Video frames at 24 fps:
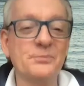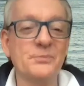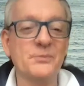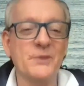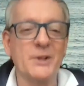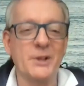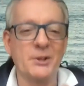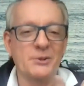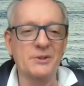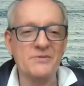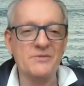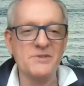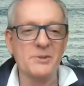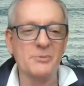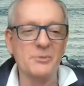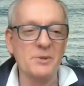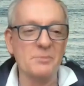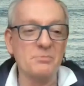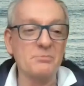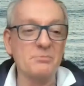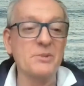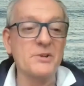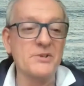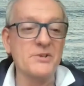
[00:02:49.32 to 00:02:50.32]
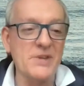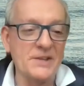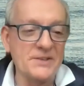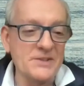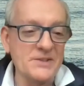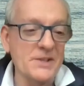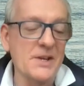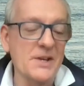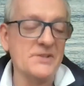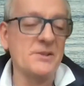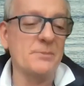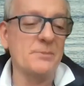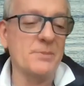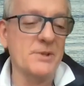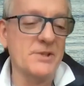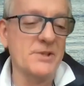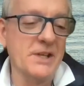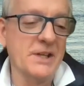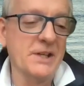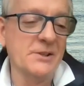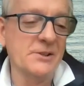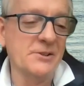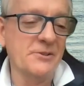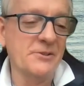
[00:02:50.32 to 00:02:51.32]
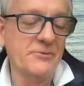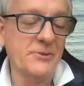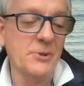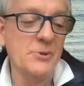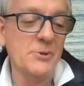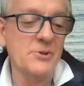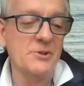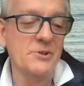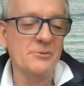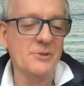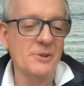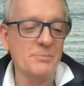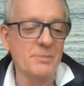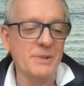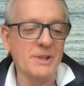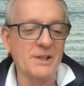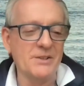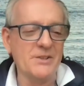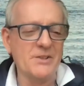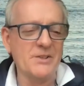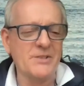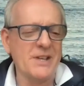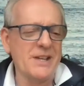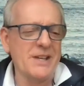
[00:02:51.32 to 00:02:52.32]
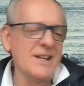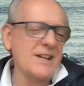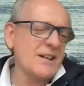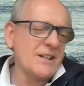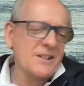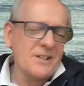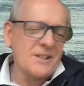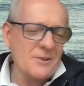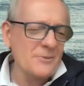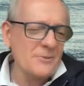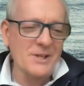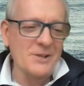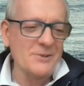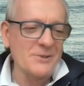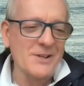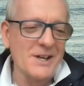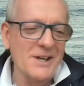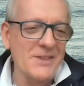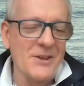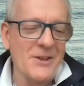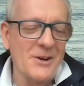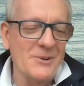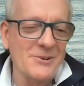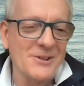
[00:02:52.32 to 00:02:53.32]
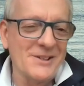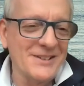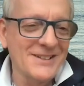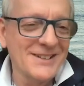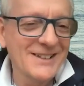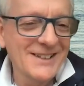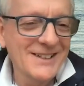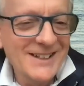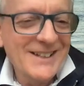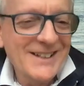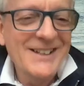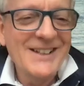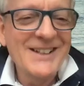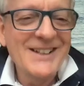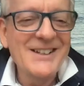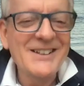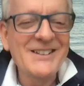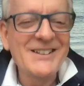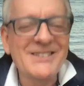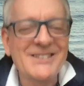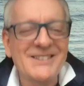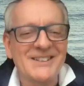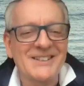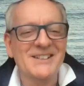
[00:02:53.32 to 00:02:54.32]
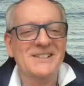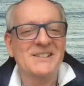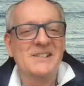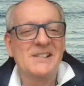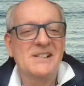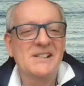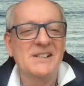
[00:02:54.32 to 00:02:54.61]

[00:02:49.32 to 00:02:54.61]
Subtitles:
if someone presented us a particular future, we'd be able to say, yeah, no, we don't like that one, right?